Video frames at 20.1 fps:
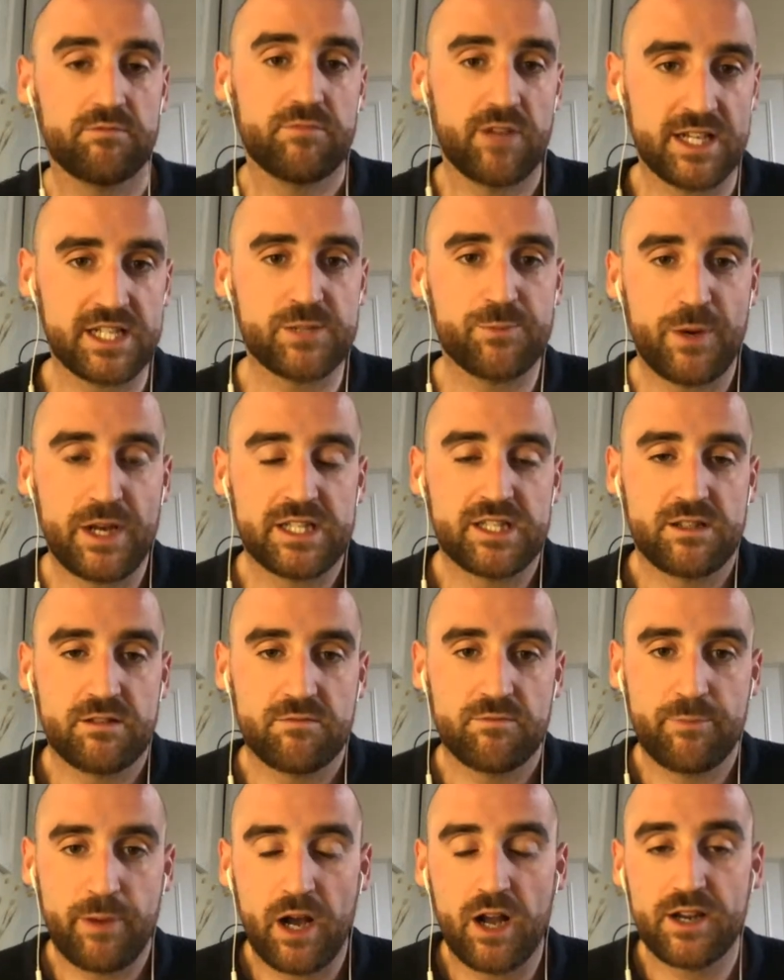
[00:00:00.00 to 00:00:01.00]
expressed
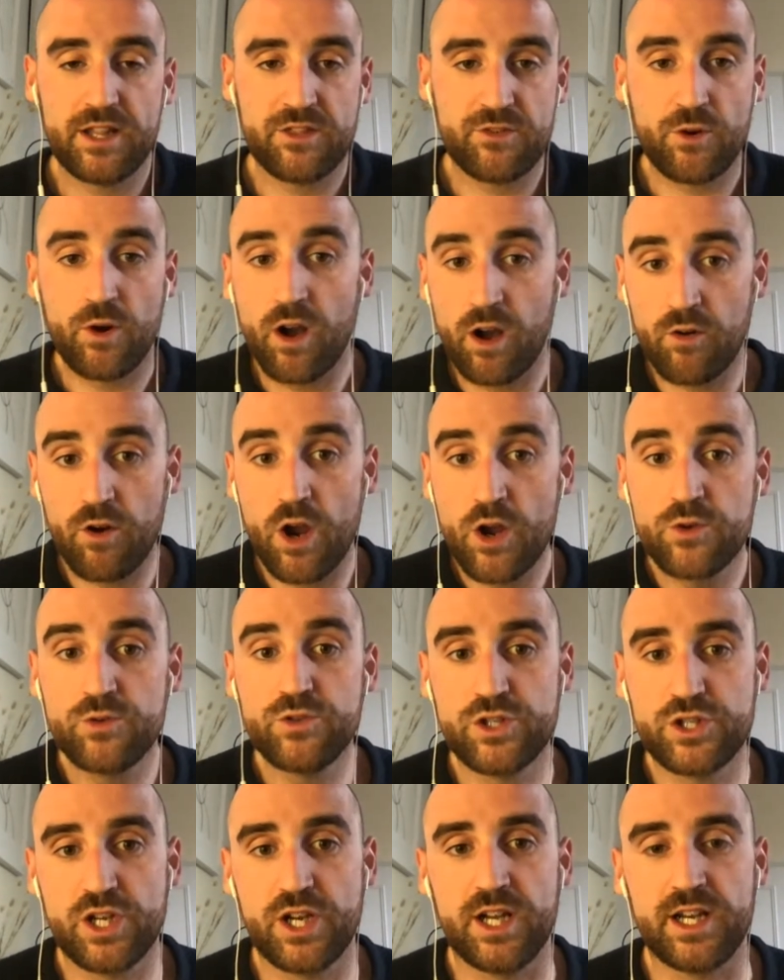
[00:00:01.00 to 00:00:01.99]
partly through our
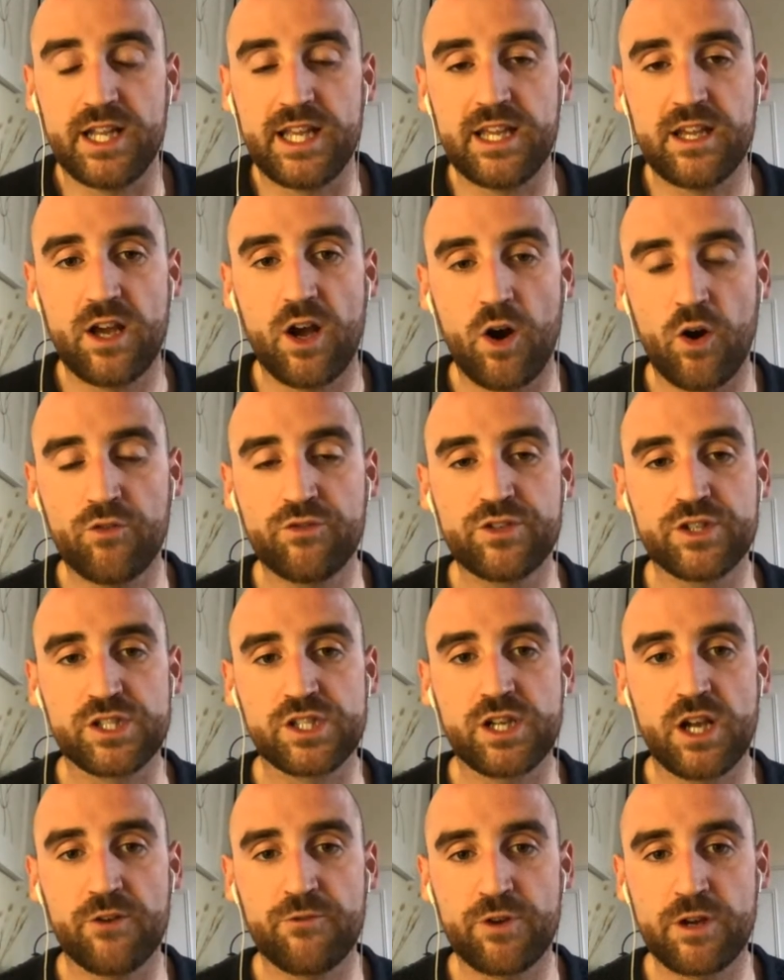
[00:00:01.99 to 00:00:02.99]
own journey of
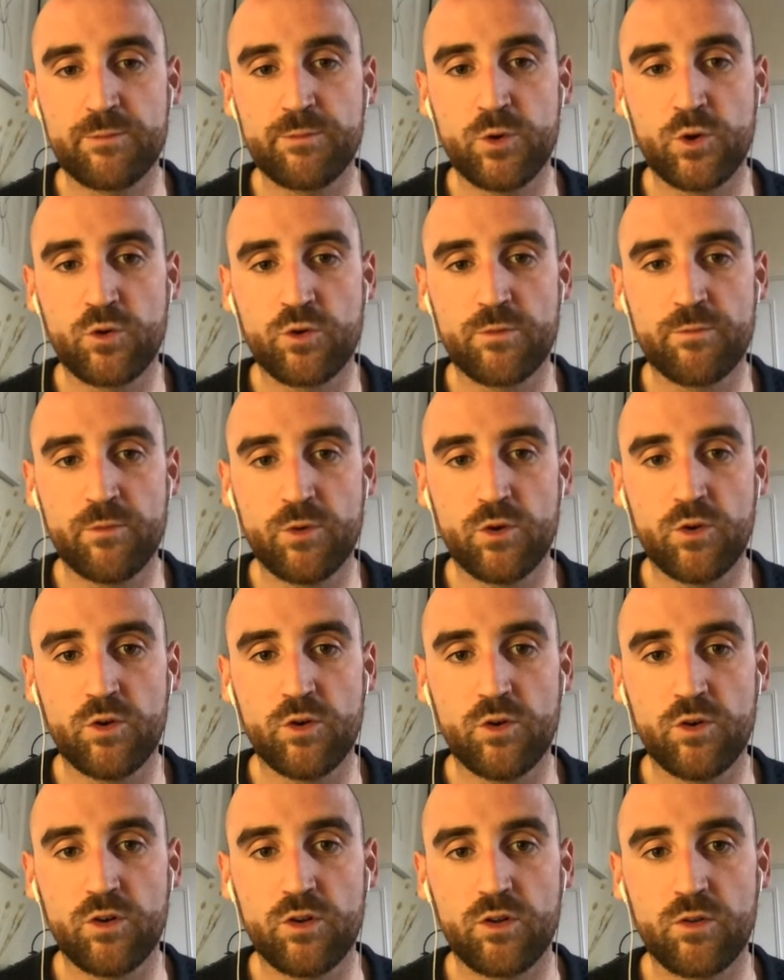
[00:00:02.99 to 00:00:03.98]
discovering more and
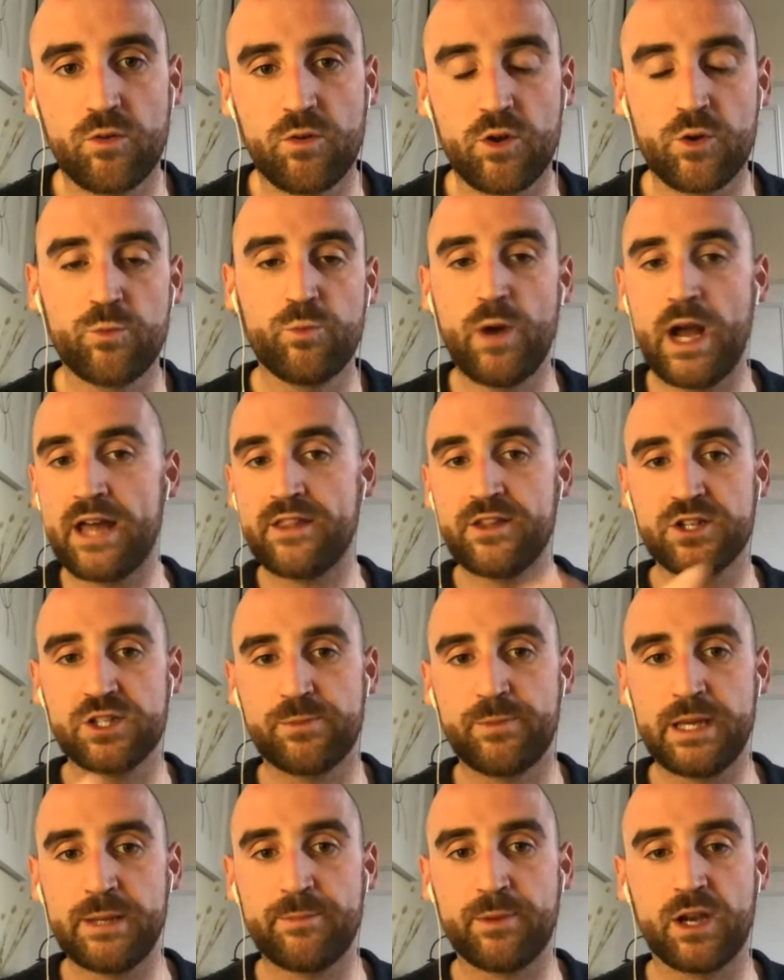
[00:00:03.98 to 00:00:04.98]
more where those
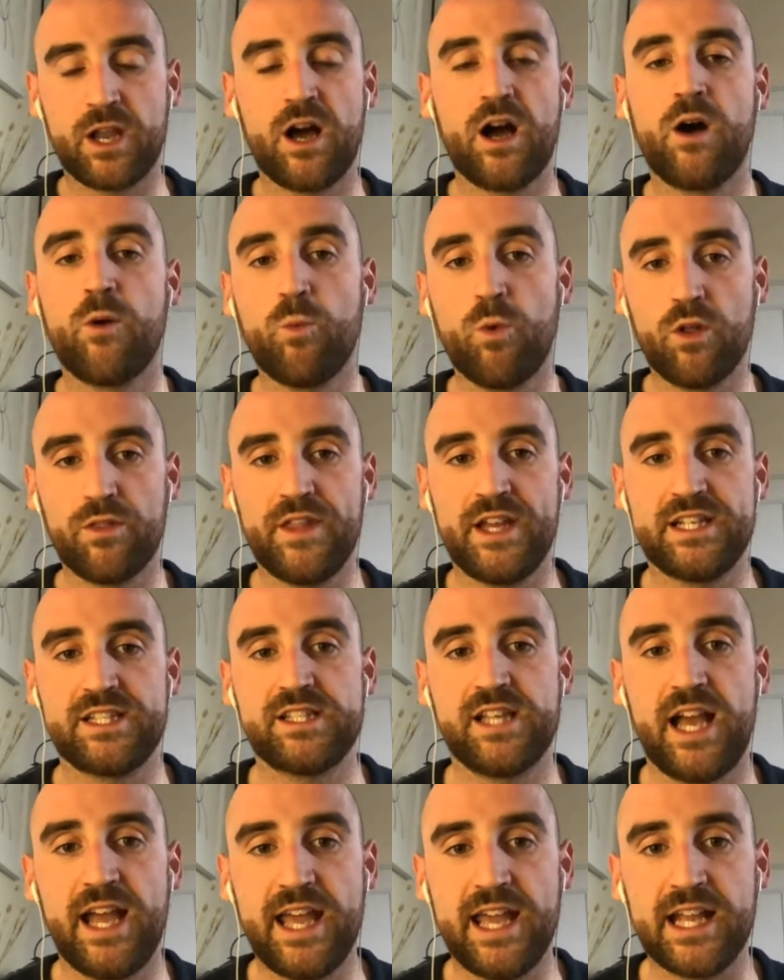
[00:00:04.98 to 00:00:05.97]
people are, what they're
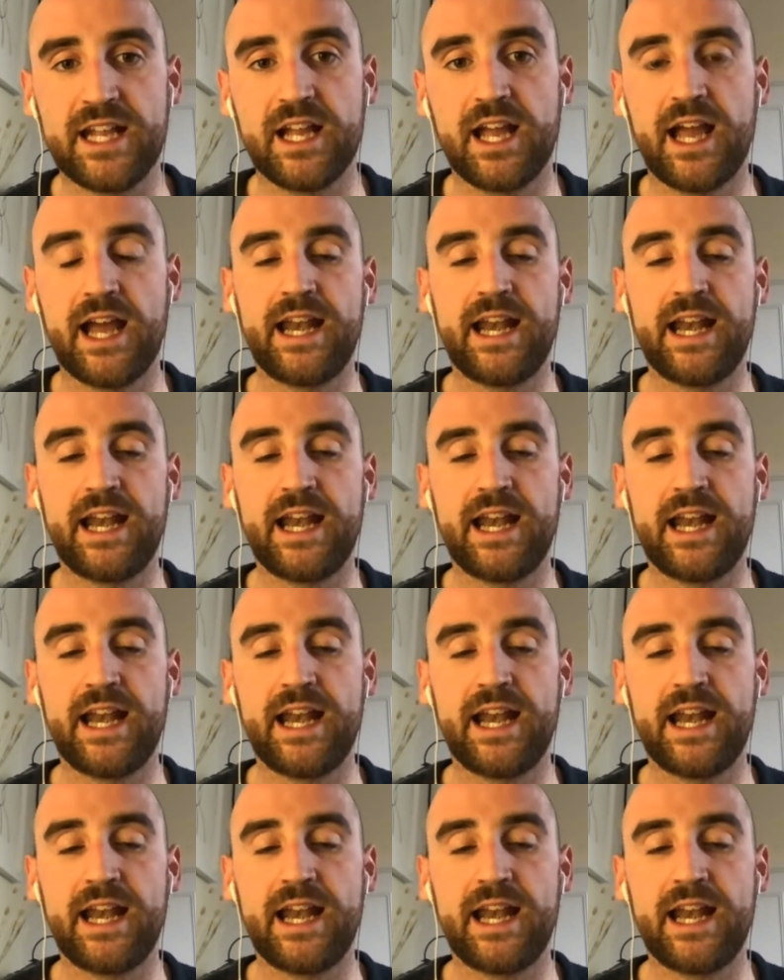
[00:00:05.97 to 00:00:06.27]
saying,